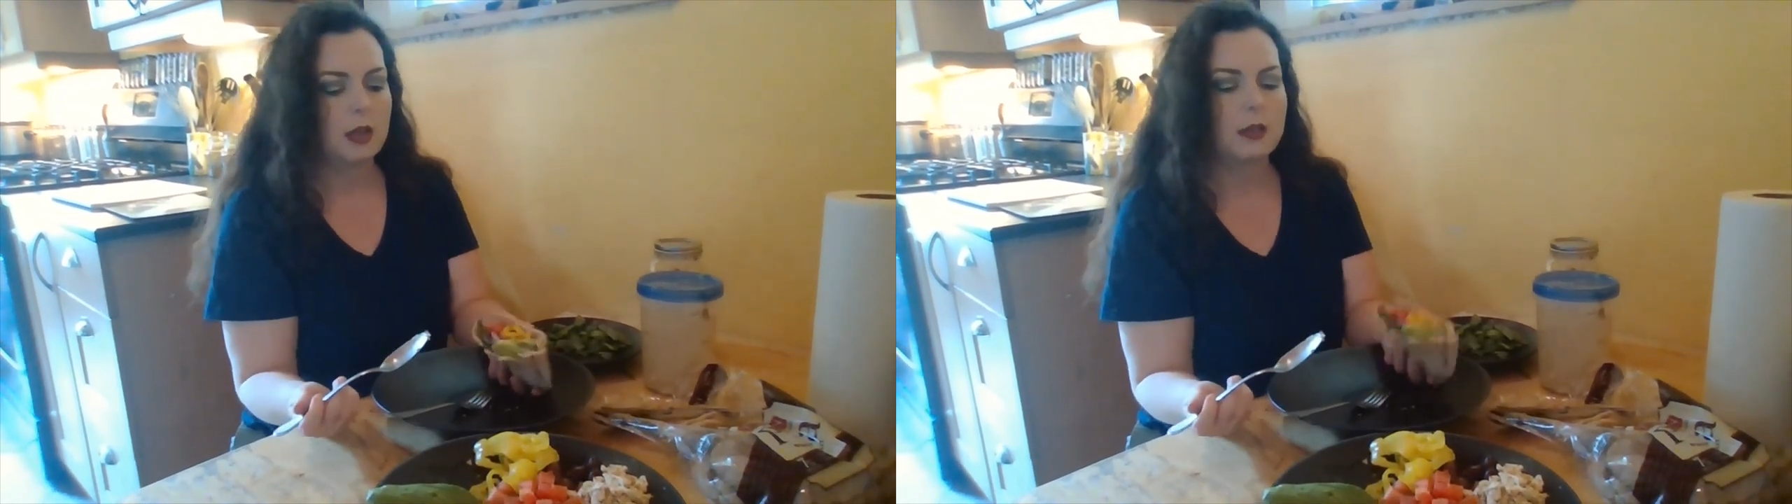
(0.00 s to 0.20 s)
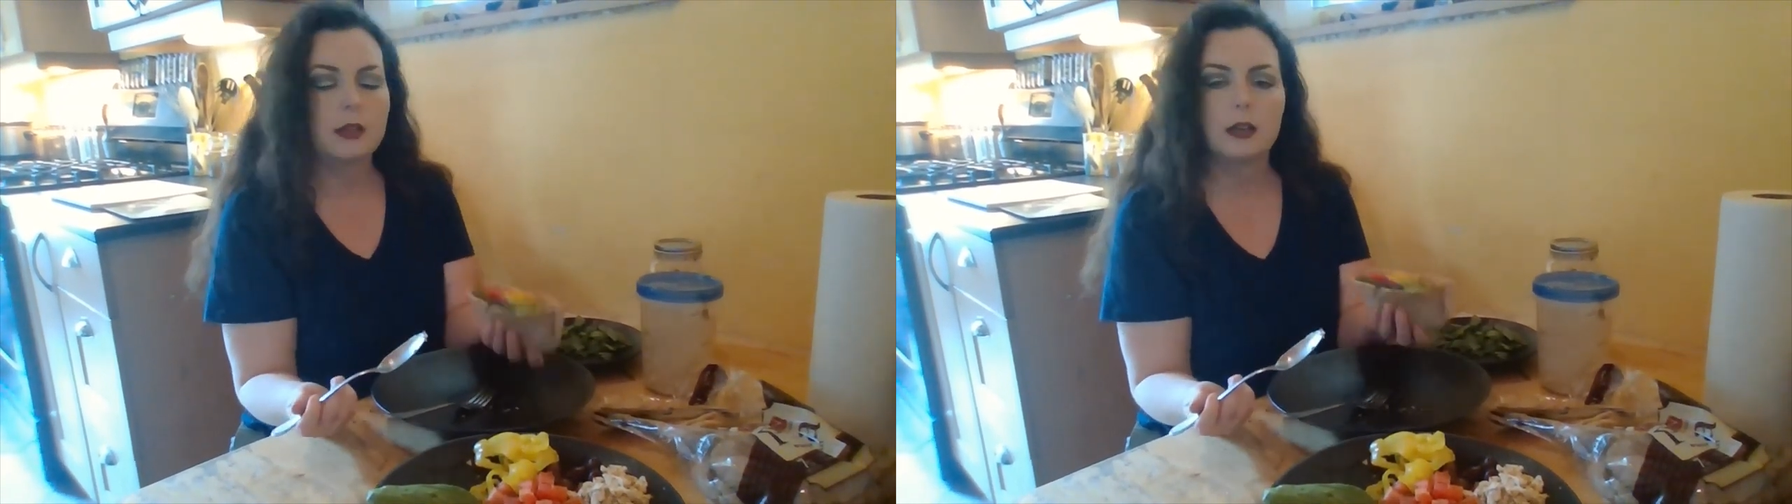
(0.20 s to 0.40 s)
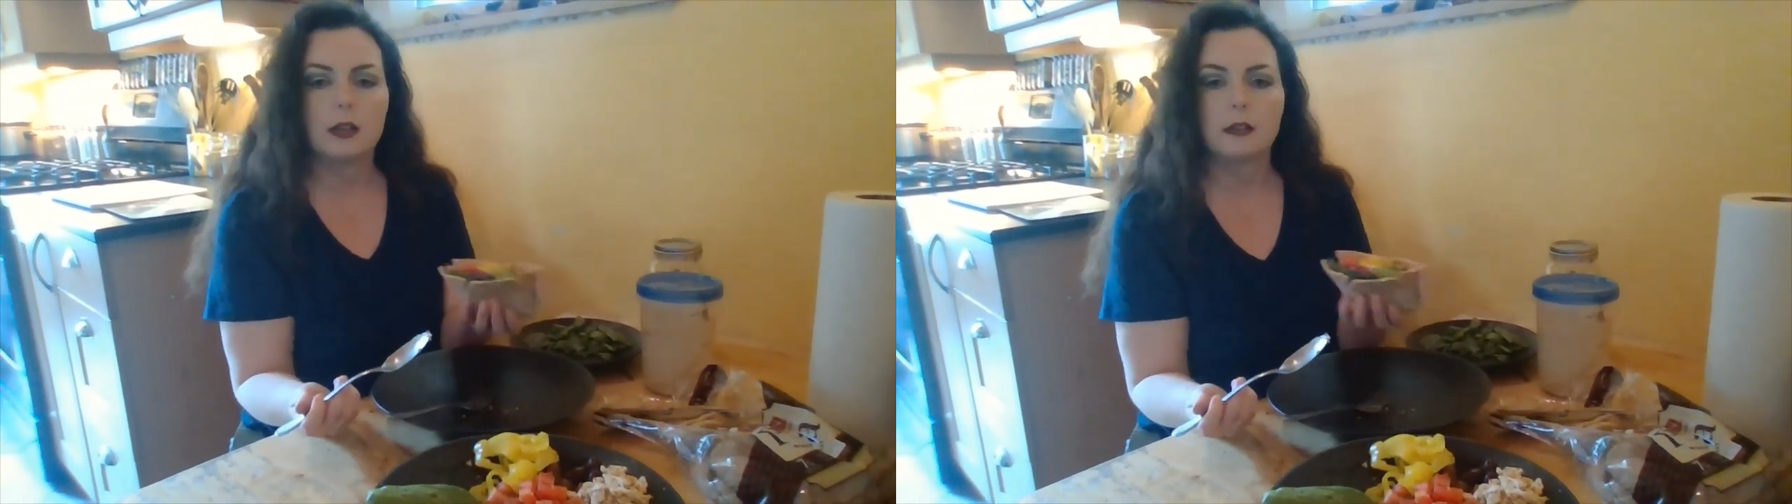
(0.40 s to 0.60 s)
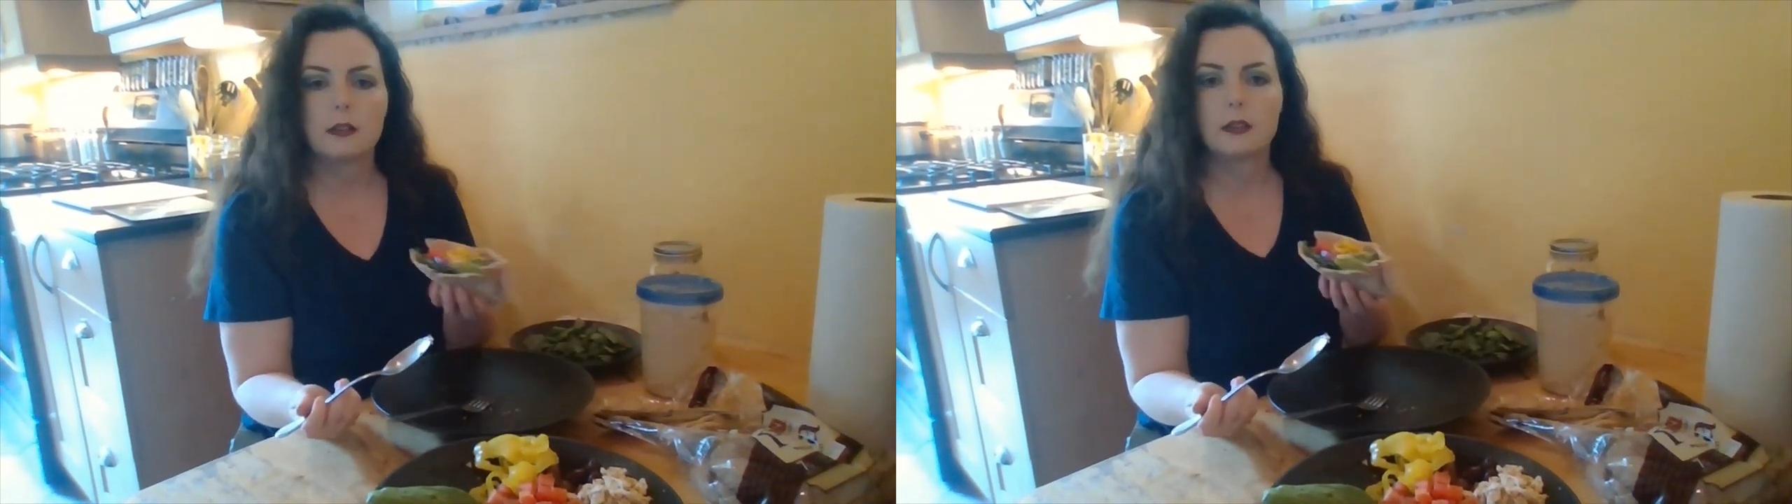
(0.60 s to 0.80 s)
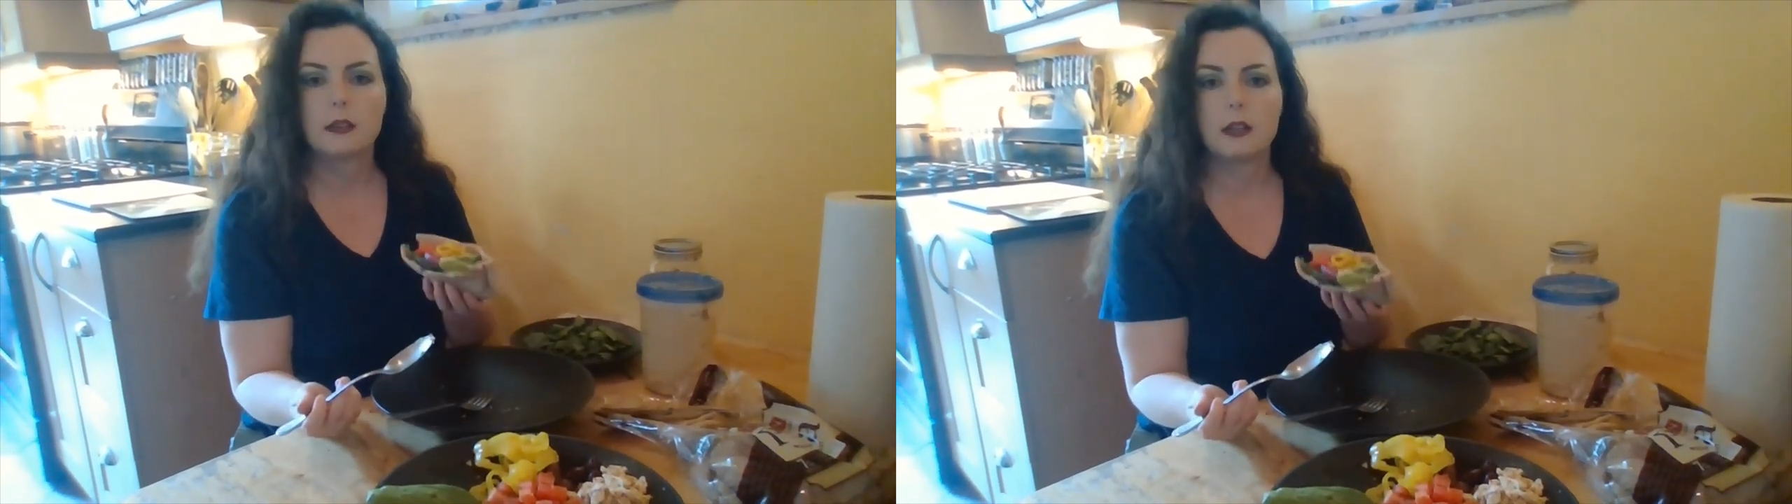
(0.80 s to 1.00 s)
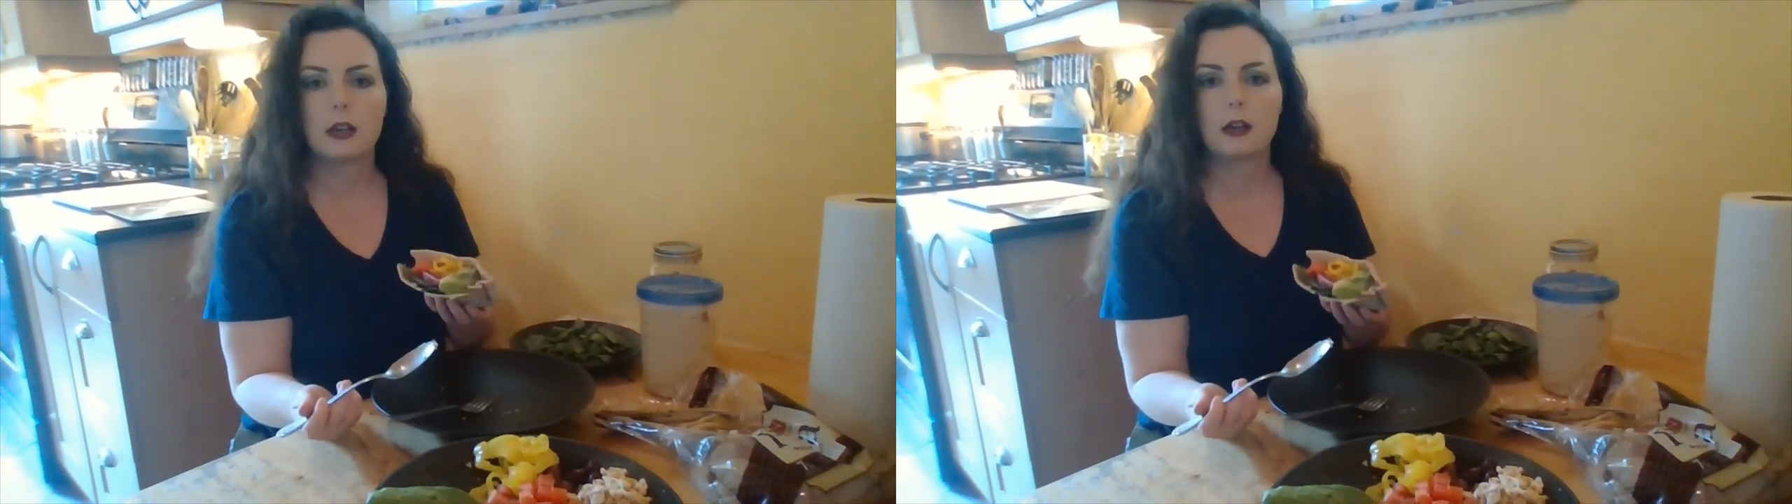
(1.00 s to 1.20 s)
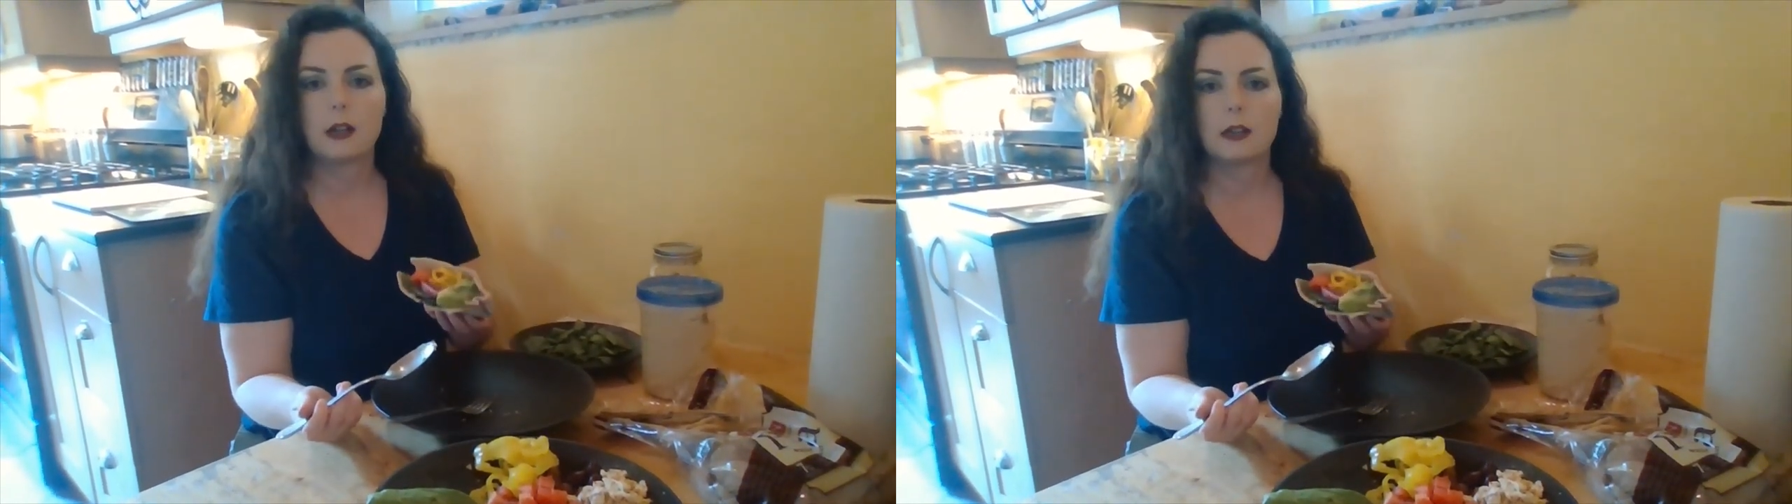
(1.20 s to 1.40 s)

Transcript: And then there